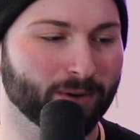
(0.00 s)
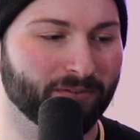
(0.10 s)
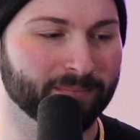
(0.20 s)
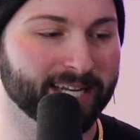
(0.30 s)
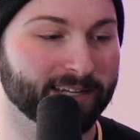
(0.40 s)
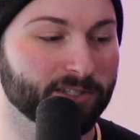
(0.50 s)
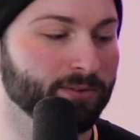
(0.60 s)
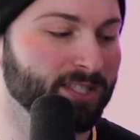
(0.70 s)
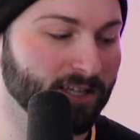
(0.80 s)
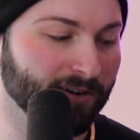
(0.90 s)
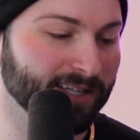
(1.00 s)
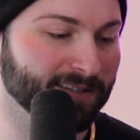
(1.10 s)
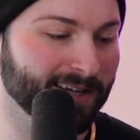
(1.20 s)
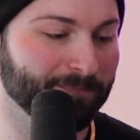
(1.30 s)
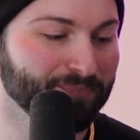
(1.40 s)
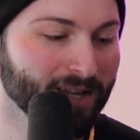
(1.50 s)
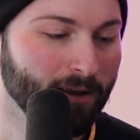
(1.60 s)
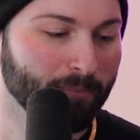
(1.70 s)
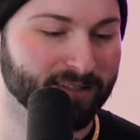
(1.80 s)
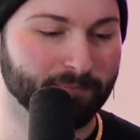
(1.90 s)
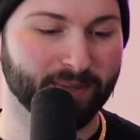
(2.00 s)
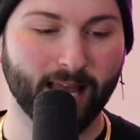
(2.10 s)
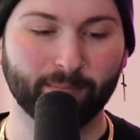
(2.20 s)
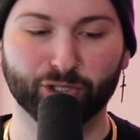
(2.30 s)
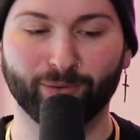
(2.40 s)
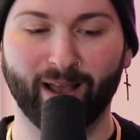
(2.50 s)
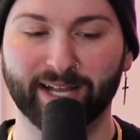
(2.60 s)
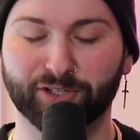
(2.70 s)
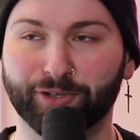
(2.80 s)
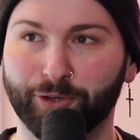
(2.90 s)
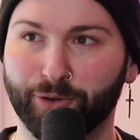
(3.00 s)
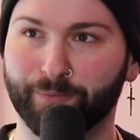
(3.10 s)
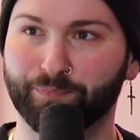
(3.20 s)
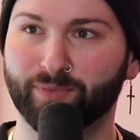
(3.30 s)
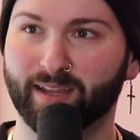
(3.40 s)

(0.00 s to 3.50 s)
or if I'm taking it too seriously, but them trying to